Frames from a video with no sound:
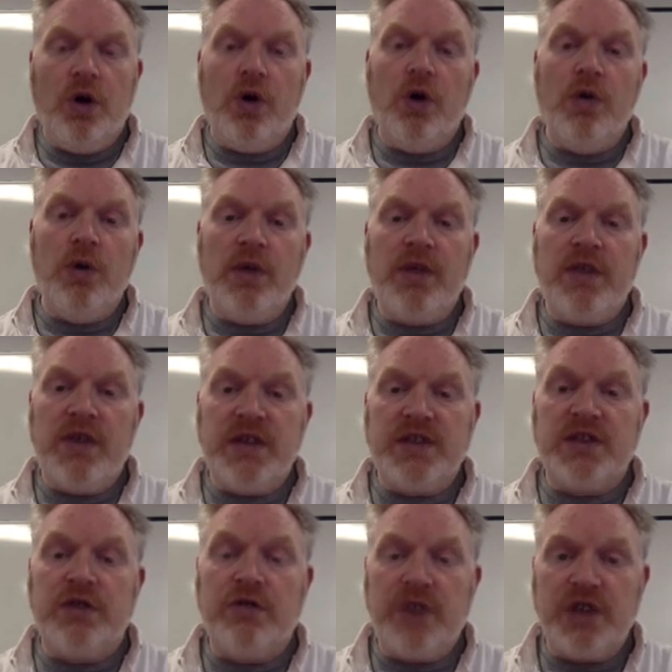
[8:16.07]
or whether they're
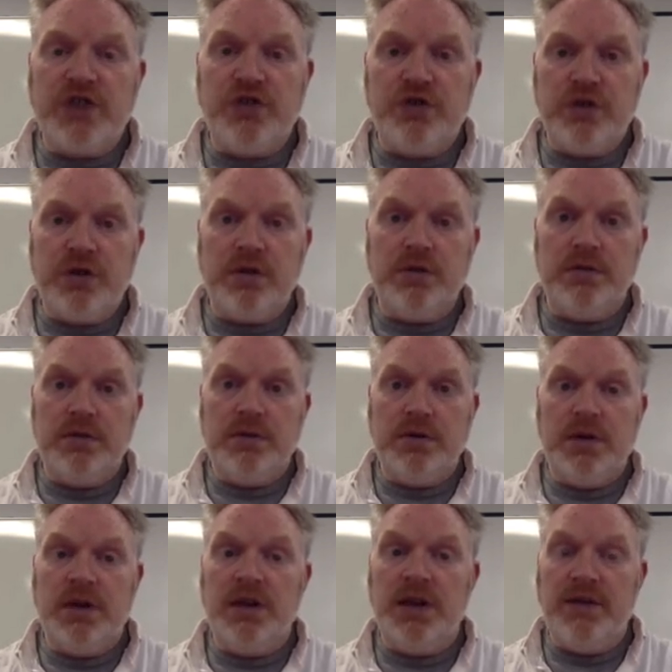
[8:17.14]
terrestrial
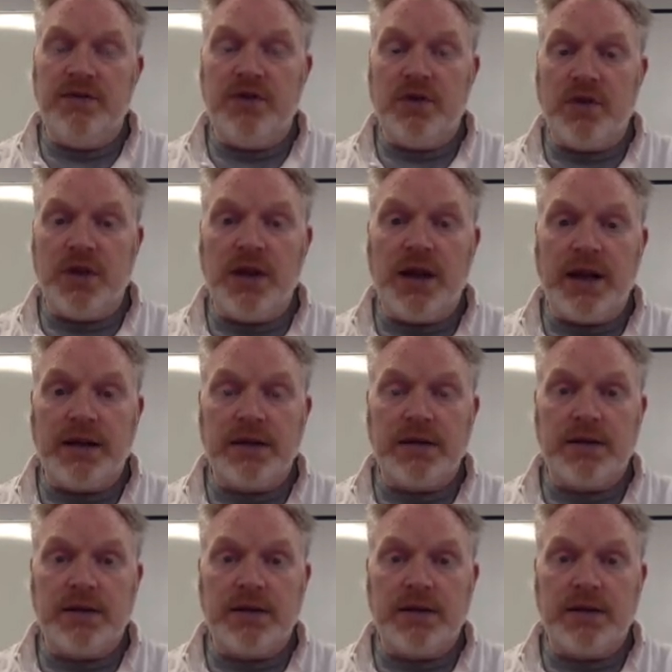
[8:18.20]
and lived on the land.